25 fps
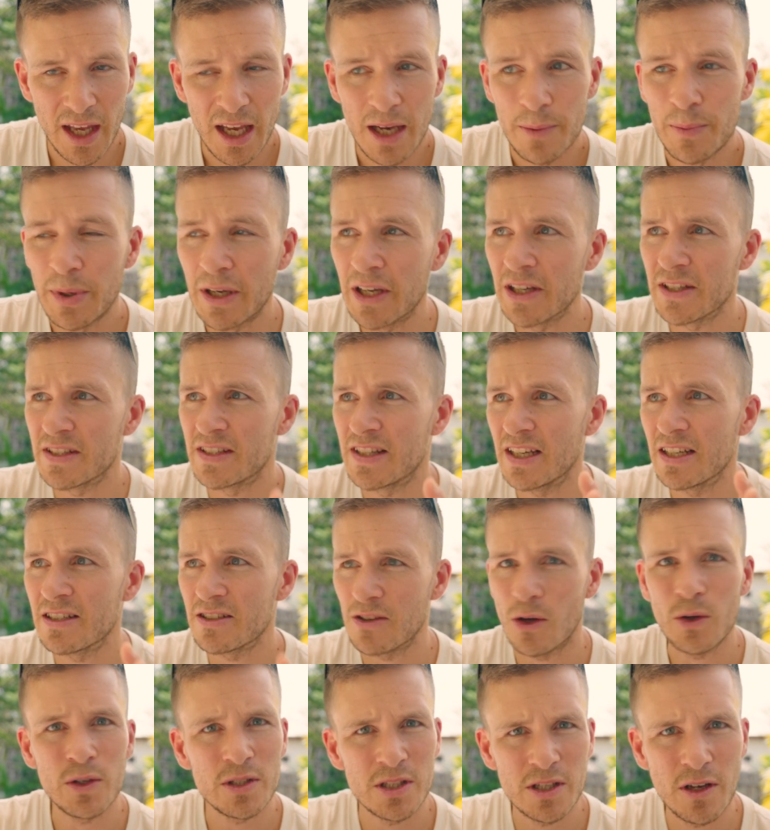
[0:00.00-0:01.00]
Because there's
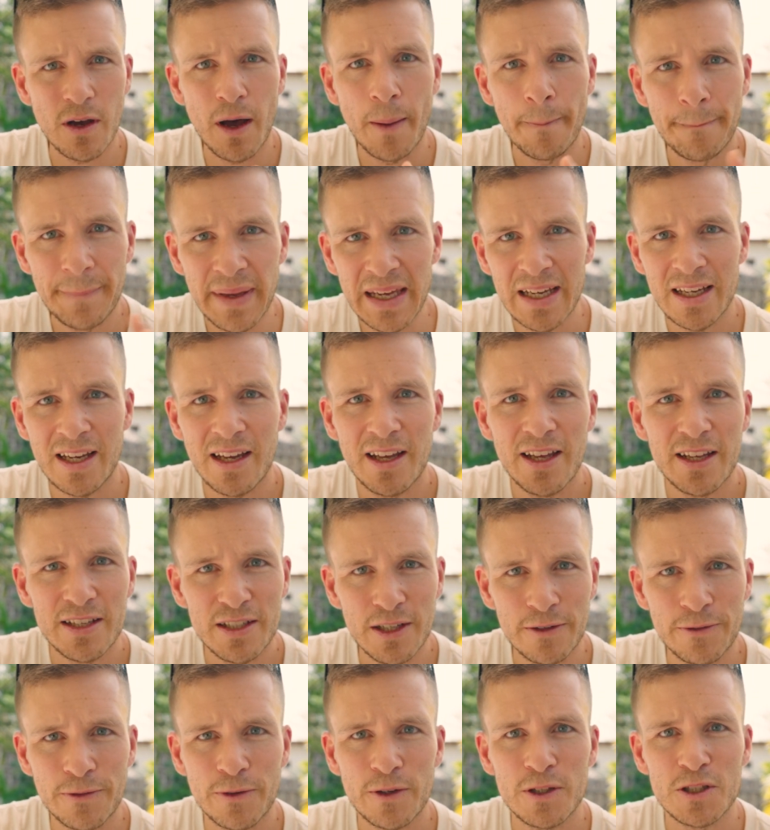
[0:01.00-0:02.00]
also a big
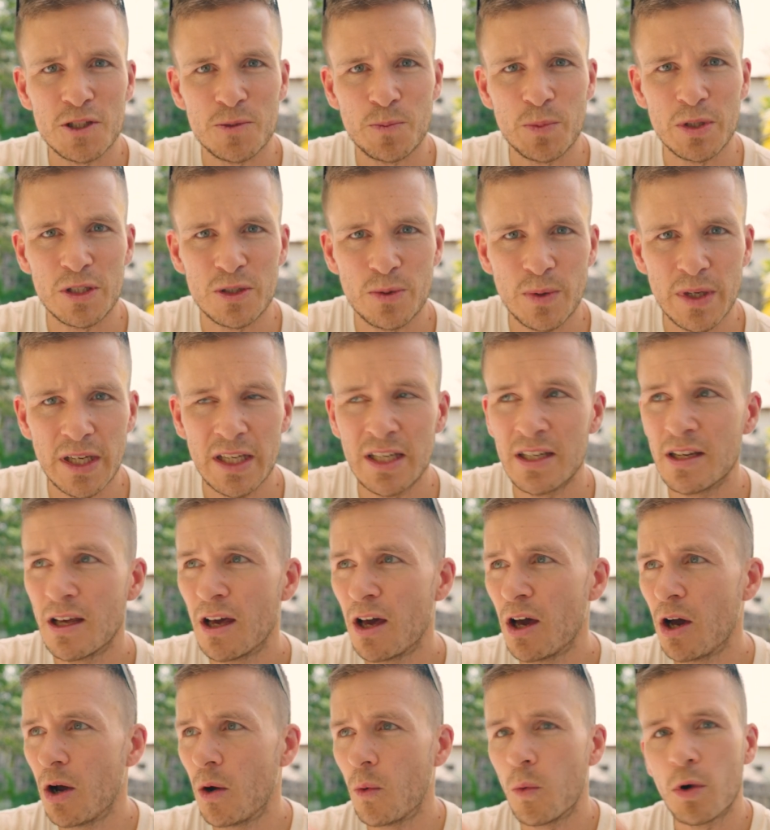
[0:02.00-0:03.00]
difference between
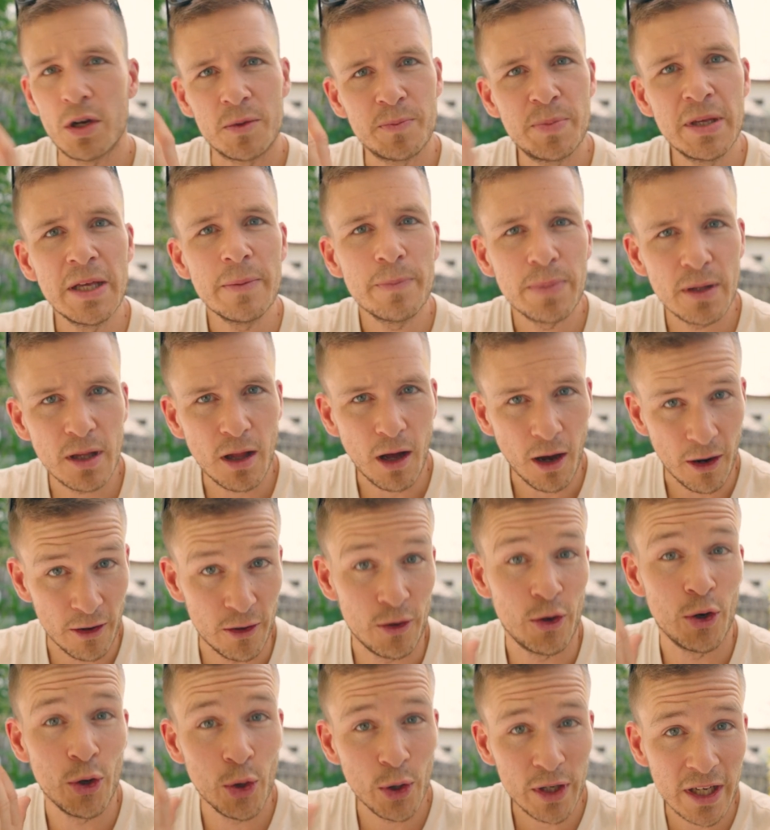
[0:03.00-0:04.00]
what people are
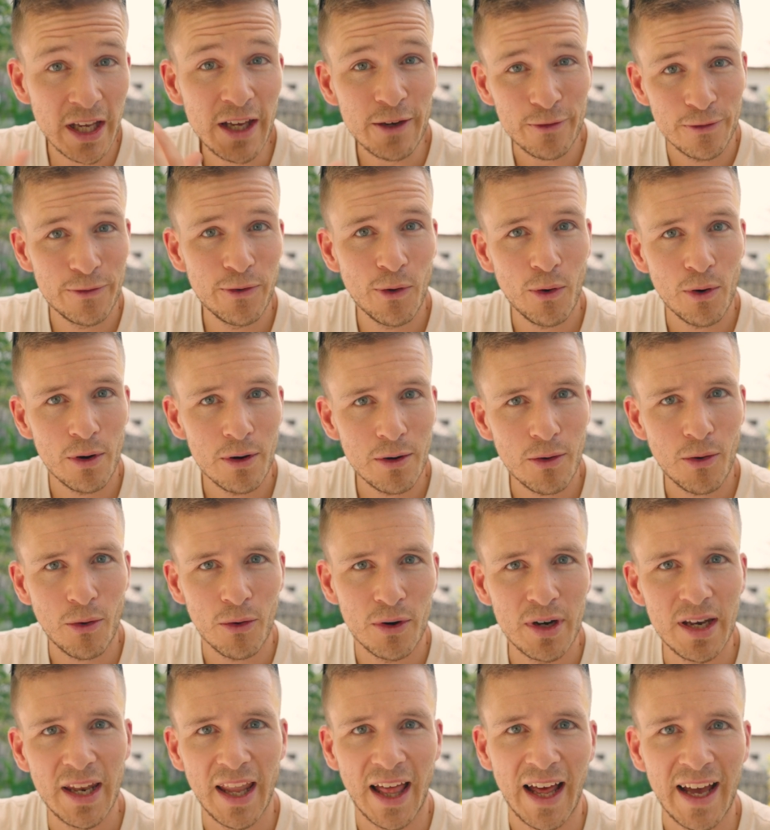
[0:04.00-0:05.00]
looking for
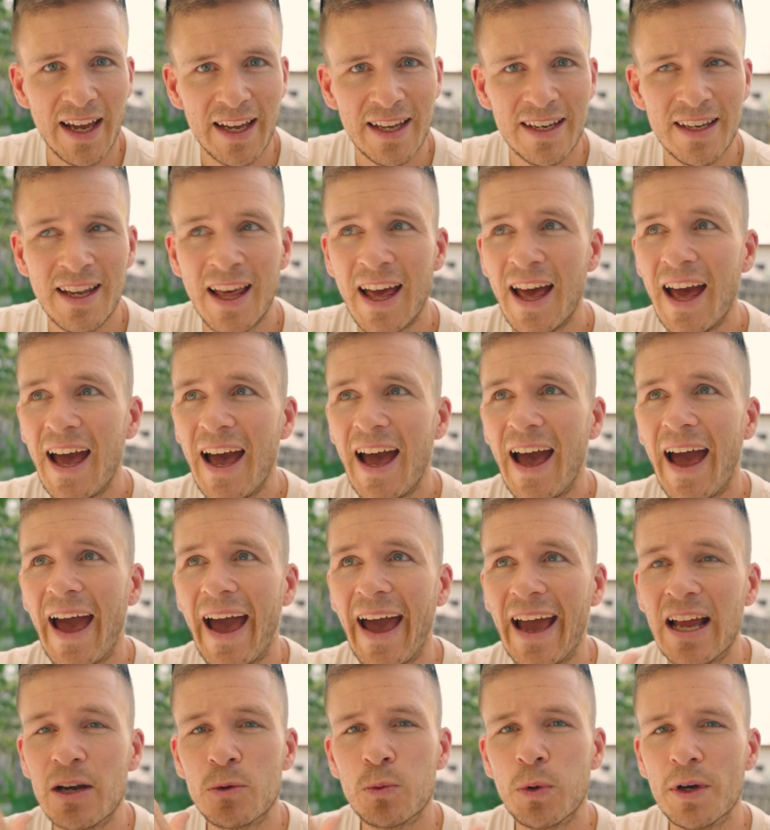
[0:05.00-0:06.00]
online
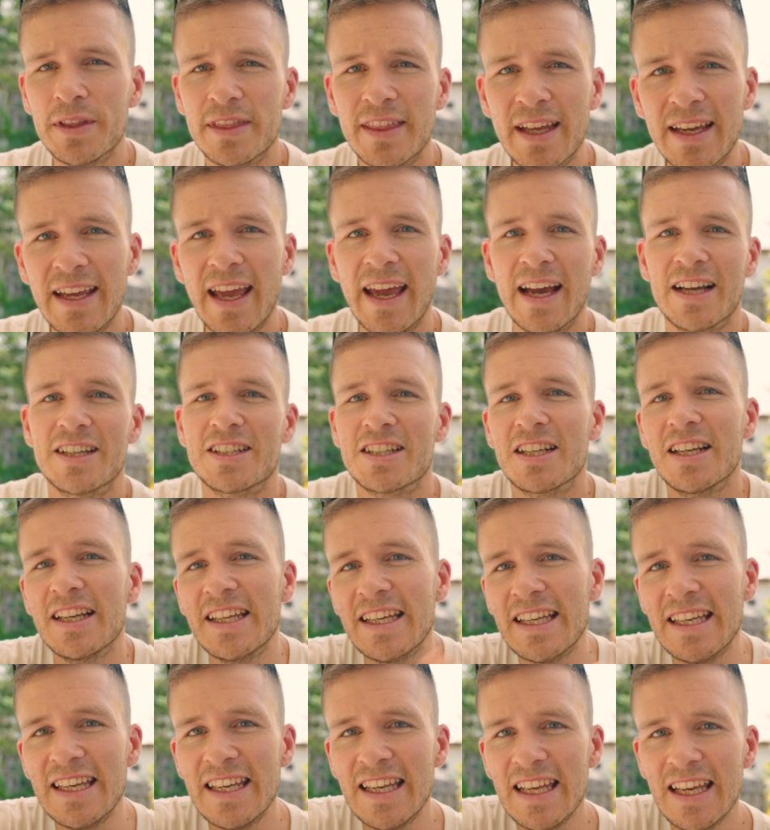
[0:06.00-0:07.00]
and what they
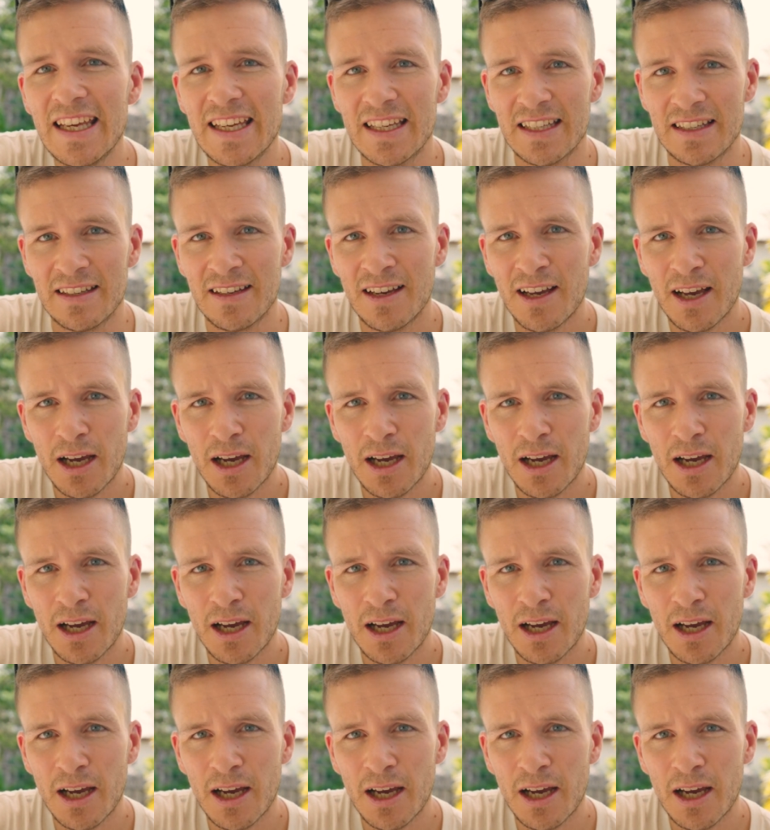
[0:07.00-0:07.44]
actually need.